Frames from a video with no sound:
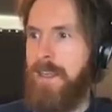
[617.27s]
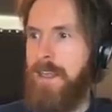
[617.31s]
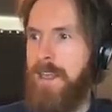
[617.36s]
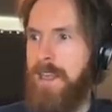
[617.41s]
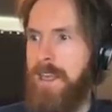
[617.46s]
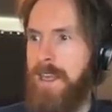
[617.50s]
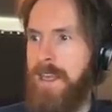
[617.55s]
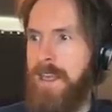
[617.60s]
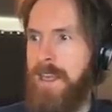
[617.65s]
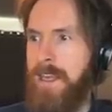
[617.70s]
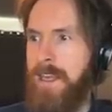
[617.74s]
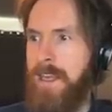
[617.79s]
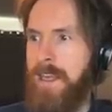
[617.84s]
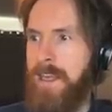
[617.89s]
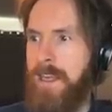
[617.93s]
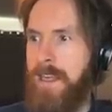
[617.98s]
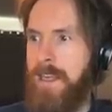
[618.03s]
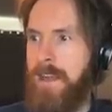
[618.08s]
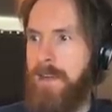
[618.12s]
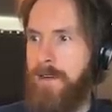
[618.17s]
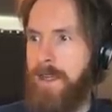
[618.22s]

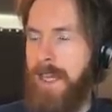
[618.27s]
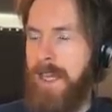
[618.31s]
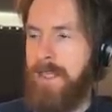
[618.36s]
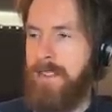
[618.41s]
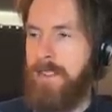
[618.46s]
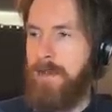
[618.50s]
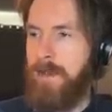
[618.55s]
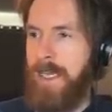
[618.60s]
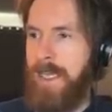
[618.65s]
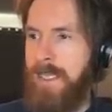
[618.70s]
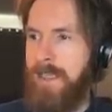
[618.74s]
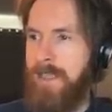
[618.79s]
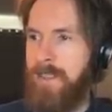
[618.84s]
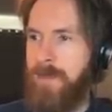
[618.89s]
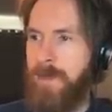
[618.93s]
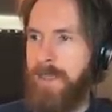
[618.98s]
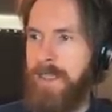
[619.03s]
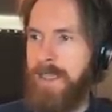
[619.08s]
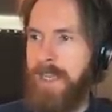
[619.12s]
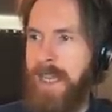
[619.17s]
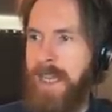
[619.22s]
Uh, okay, so I
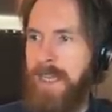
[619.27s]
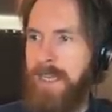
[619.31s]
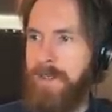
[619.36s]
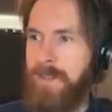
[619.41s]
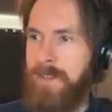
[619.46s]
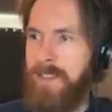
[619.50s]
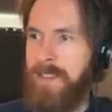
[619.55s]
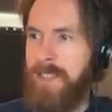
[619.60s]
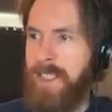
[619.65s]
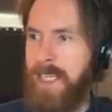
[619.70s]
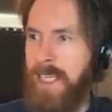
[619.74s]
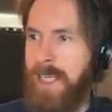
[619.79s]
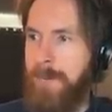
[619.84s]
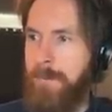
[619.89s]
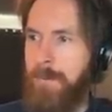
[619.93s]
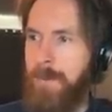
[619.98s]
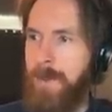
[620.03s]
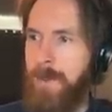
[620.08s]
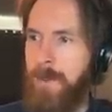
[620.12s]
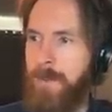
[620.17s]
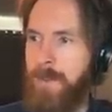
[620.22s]
integrate the hacker's
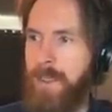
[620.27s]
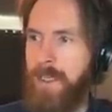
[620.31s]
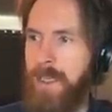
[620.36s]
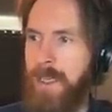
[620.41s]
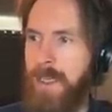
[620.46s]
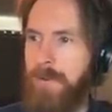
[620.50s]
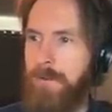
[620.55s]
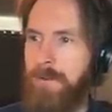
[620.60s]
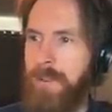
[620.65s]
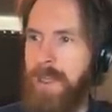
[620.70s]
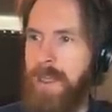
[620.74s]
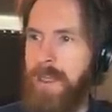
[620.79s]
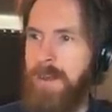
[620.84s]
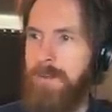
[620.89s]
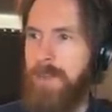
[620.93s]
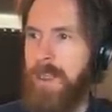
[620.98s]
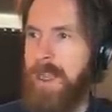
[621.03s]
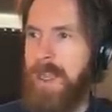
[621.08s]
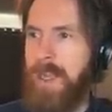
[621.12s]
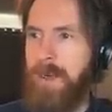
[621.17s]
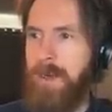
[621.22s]
team on the
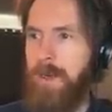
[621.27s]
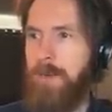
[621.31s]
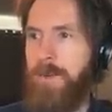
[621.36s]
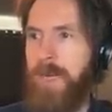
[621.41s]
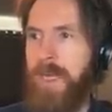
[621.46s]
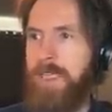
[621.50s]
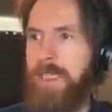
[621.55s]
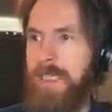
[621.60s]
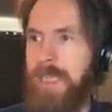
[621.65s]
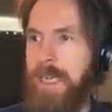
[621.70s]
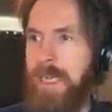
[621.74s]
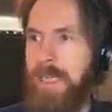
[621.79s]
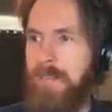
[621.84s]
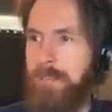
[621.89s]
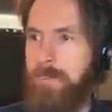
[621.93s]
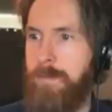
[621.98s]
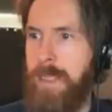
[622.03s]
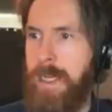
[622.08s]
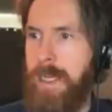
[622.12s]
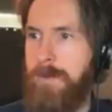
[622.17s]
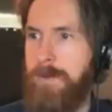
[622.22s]
countdown. I don't know why I did that,
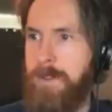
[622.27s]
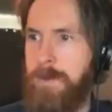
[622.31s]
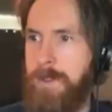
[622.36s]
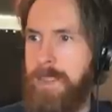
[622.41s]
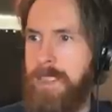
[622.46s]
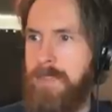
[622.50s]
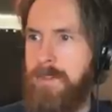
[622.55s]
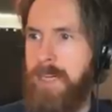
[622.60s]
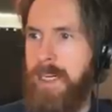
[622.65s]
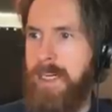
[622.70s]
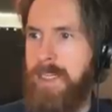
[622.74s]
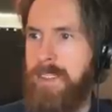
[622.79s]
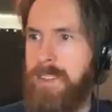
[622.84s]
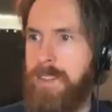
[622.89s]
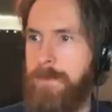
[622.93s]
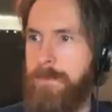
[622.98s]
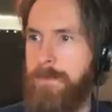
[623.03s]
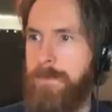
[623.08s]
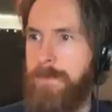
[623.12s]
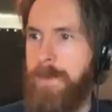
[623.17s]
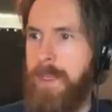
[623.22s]
but that was a bit strange.
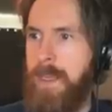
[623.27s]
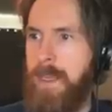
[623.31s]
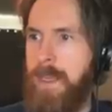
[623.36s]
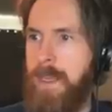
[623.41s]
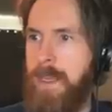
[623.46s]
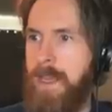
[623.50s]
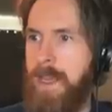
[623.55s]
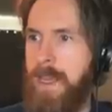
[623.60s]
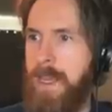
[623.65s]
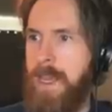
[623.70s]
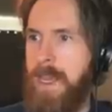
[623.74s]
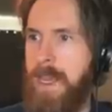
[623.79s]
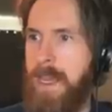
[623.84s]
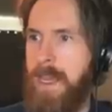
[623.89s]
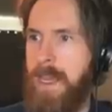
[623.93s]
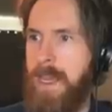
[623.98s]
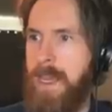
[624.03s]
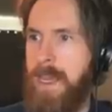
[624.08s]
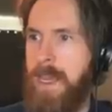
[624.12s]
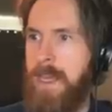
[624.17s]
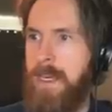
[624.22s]

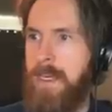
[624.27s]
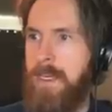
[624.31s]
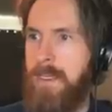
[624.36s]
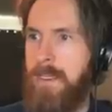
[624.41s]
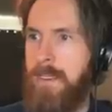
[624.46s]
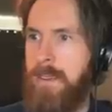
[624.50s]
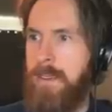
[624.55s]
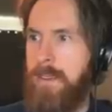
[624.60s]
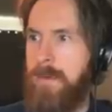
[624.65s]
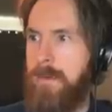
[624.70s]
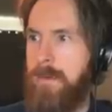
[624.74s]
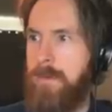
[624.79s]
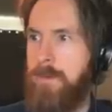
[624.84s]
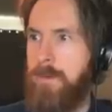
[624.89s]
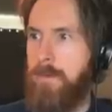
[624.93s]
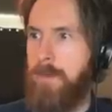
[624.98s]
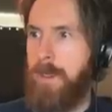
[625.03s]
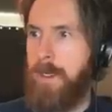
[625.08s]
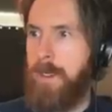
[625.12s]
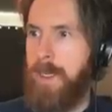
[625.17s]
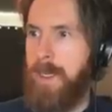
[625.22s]
And uh,
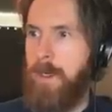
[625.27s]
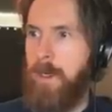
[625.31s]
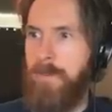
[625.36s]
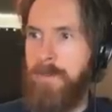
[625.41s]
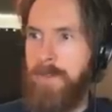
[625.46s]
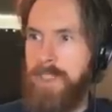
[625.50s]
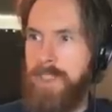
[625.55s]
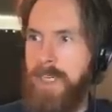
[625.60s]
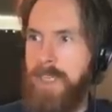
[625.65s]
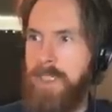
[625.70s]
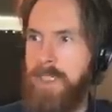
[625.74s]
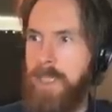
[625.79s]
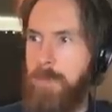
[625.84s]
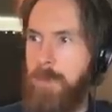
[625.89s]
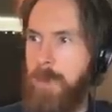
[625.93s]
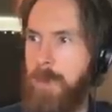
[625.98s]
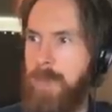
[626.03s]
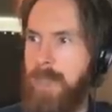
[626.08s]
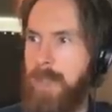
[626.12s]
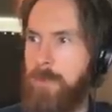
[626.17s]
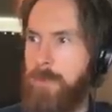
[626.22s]
from the conversation
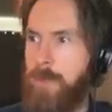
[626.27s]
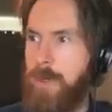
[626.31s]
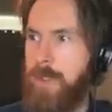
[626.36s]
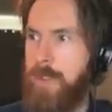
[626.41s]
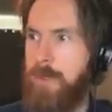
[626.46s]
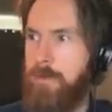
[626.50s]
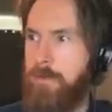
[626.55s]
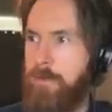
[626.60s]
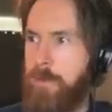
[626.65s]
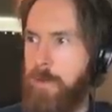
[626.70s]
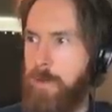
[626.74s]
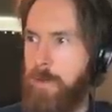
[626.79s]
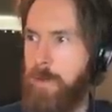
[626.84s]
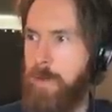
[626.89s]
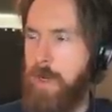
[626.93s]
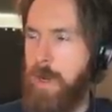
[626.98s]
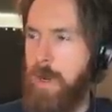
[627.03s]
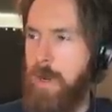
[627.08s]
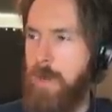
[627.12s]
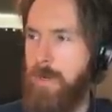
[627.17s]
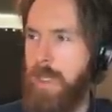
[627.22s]
above, can create the full
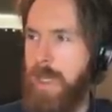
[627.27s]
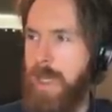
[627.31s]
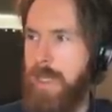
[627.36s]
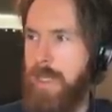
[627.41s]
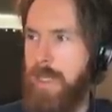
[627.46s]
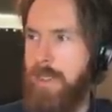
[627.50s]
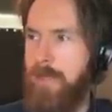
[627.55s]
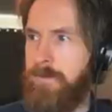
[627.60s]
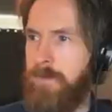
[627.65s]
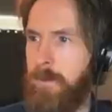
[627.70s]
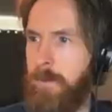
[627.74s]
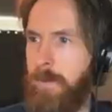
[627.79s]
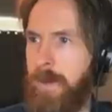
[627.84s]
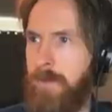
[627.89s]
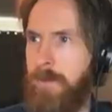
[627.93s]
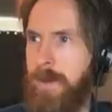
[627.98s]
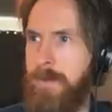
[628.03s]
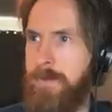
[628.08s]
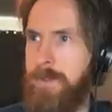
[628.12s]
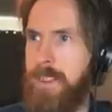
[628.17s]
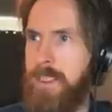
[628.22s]
code I need for my
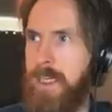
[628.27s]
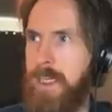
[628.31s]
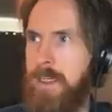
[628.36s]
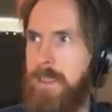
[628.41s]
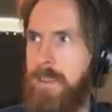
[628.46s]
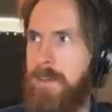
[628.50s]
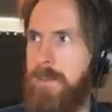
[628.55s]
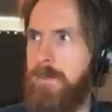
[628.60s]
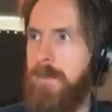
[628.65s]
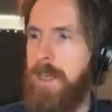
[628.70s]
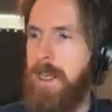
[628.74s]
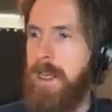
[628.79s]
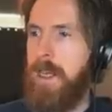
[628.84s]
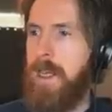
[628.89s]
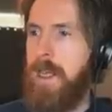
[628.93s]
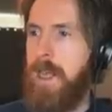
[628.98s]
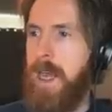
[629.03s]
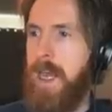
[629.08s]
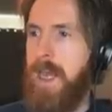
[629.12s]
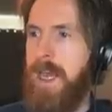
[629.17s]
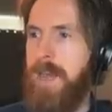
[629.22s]
website?
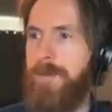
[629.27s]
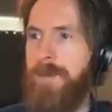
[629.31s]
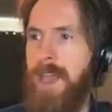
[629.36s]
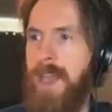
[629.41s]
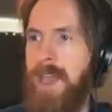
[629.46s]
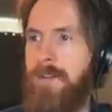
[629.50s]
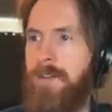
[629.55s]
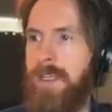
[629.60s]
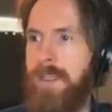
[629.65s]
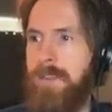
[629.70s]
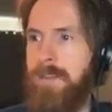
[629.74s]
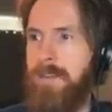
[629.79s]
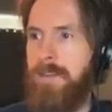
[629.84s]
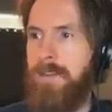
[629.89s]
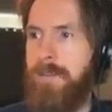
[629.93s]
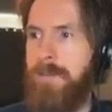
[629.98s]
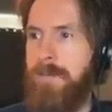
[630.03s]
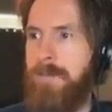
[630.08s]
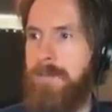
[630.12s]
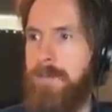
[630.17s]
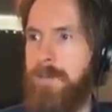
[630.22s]
And here we have it.
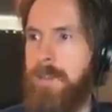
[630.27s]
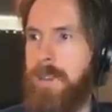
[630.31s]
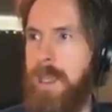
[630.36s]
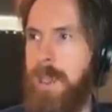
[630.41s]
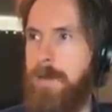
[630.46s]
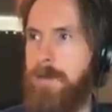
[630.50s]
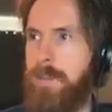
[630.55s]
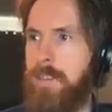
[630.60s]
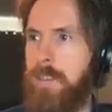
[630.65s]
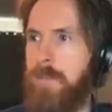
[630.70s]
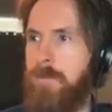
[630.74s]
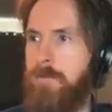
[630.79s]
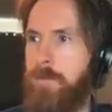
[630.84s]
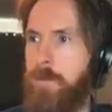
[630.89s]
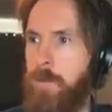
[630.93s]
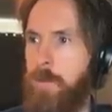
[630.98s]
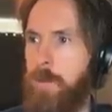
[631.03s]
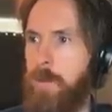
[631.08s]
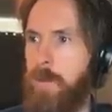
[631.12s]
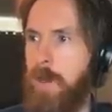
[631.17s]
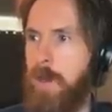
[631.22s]
So that was the
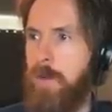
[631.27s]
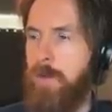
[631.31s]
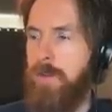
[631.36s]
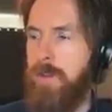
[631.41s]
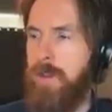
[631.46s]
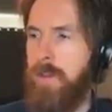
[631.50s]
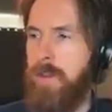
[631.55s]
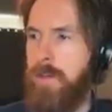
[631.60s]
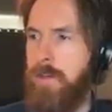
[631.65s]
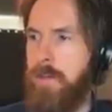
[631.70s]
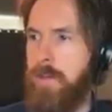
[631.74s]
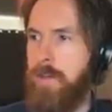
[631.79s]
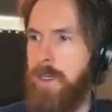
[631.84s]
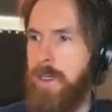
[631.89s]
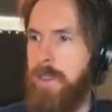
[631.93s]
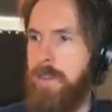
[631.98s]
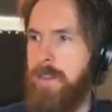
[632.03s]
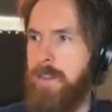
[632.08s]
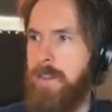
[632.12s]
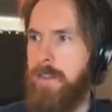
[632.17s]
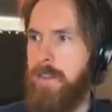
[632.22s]
full code,
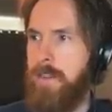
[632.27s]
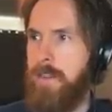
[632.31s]
right?